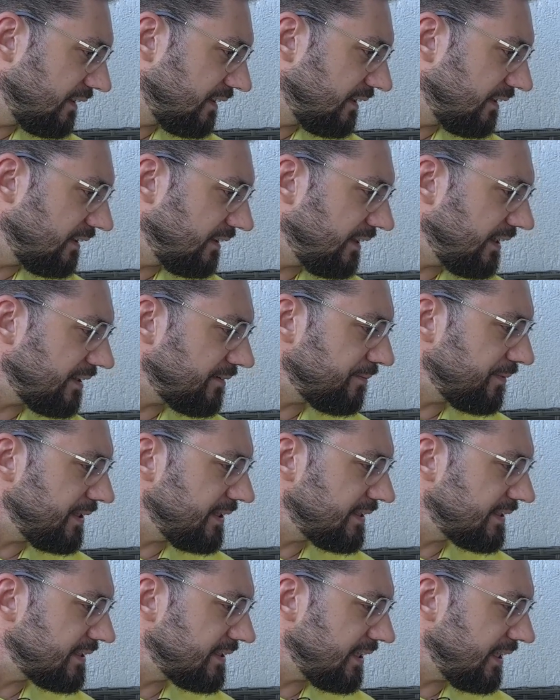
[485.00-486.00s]
let me
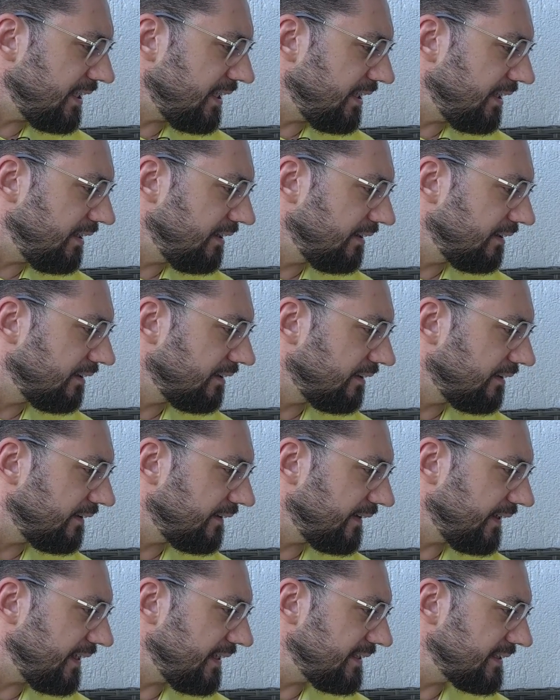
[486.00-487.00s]
see.
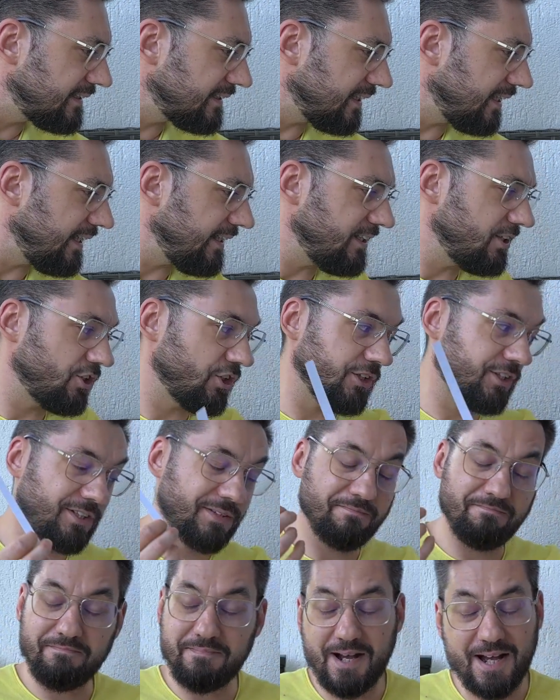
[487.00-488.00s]
They cite
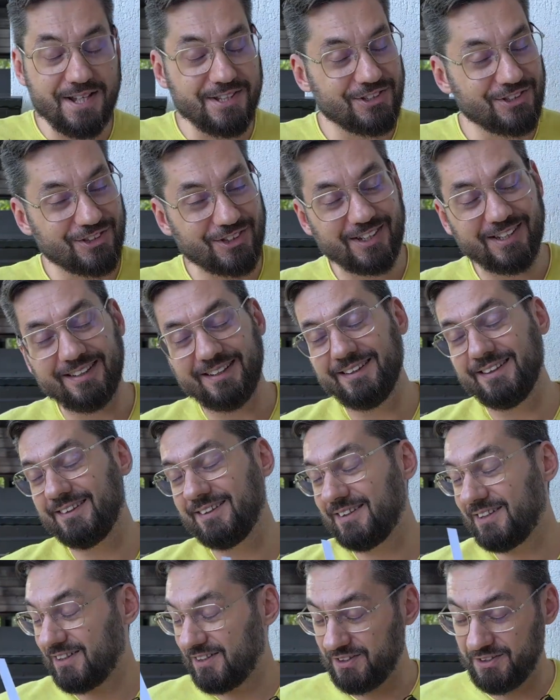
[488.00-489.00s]
just musk
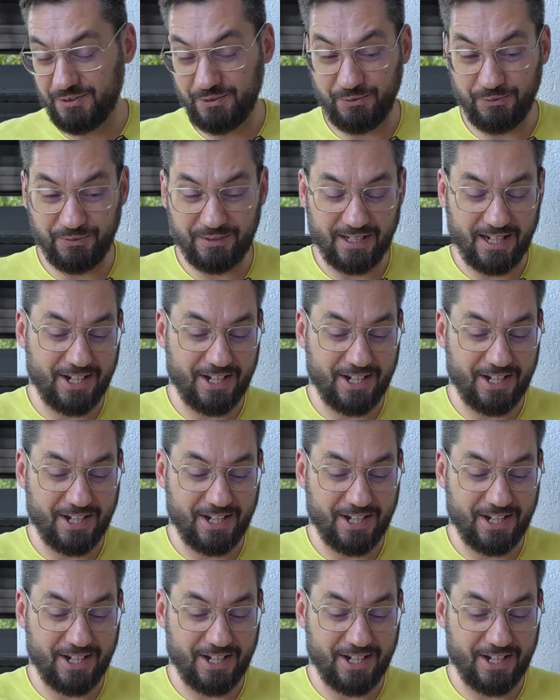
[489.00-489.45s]
and oud.